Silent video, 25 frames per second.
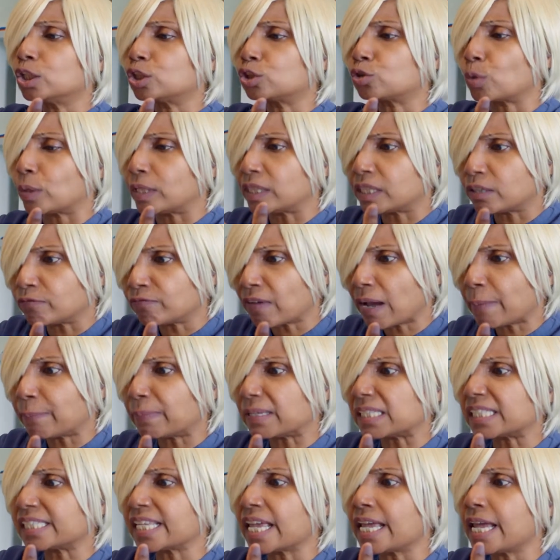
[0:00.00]
25%,
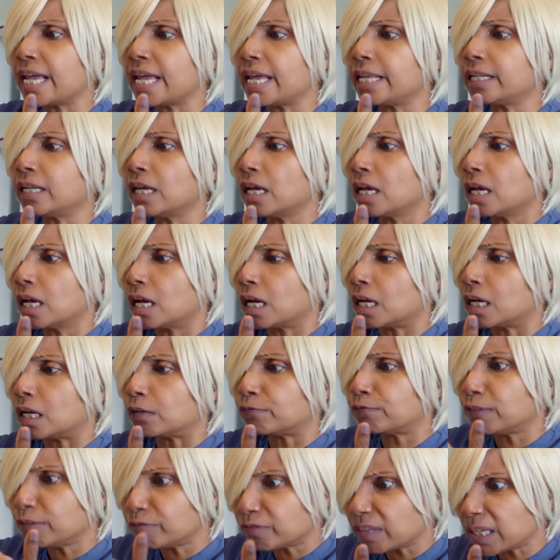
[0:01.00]
50%, 75%,